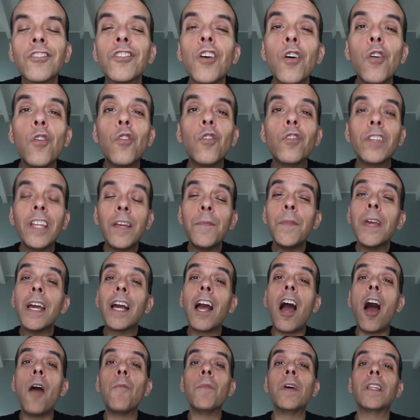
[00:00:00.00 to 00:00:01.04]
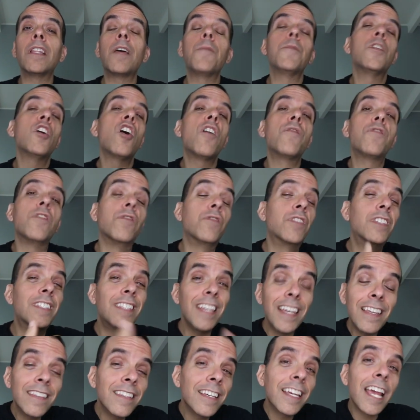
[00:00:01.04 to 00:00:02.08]
So leave me a comment, let me know if you've
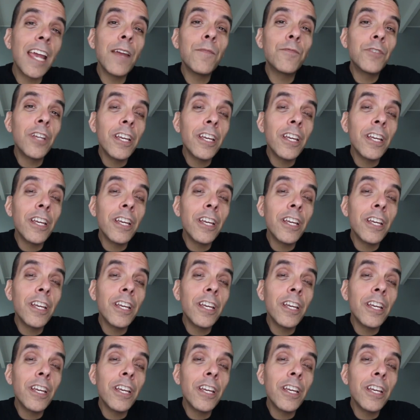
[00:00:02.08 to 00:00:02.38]
seen the Game